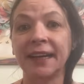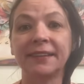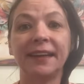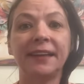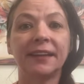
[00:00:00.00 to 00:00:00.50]

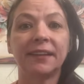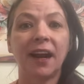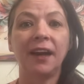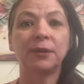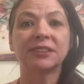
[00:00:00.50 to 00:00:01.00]
thinking
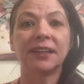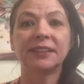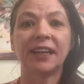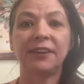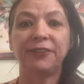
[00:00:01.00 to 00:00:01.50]
that it was going
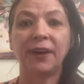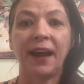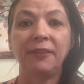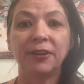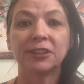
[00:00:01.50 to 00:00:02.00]
to take
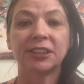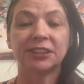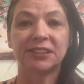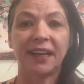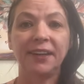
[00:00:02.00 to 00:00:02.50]
forever to
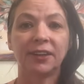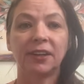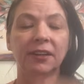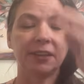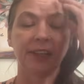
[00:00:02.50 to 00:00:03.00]
stain
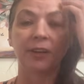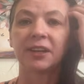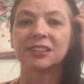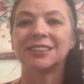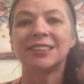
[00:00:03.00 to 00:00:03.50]
her, you know,
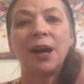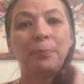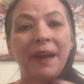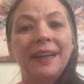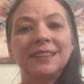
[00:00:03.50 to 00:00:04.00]
because it's
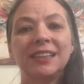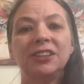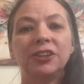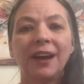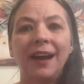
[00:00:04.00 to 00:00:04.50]
not
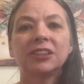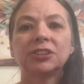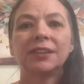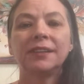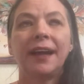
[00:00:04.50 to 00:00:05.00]
painting. You're
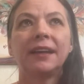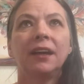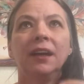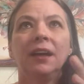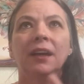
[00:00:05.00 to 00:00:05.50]
actually like
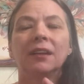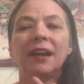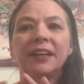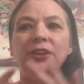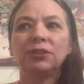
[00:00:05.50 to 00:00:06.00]

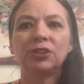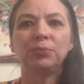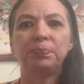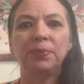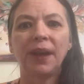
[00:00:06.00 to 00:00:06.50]
you
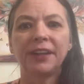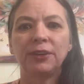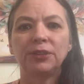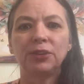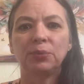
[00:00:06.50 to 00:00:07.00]
do
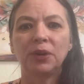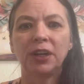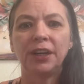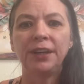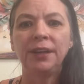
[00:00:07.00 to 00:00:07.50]

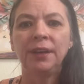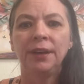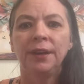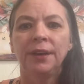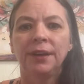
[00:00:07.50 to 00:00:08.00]
wood,
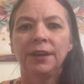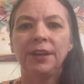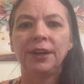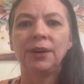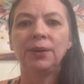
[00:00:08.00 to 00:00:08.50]

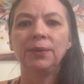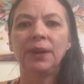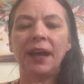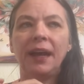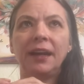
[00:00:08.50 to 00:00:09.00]
you
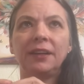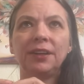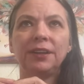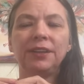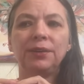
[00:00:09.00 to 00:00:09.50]
know,
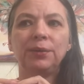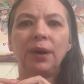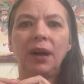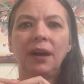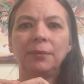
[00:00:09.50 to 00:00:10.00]
and
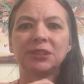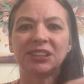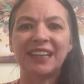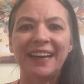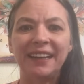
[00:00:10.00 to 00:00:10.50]
you
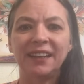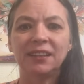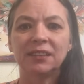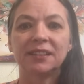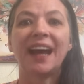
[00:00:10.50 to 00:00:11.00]
stain
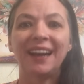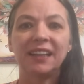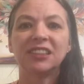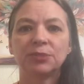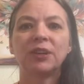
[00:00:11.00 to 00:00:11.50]
it.
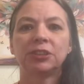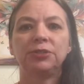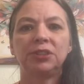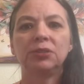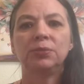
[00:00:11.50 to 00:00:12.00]
That is what
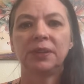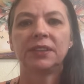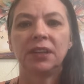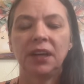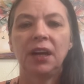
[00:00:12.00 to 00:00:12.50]
you do
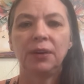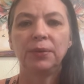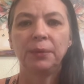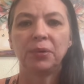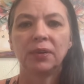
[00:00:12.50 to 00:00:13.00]
with a
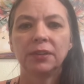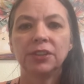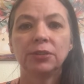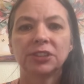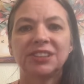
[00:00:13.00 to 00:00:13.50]
reborn.
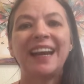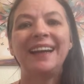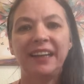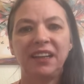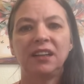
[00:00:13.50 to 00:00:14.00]
You're
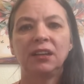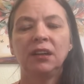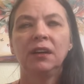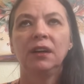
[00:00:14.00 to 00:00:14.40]
staining,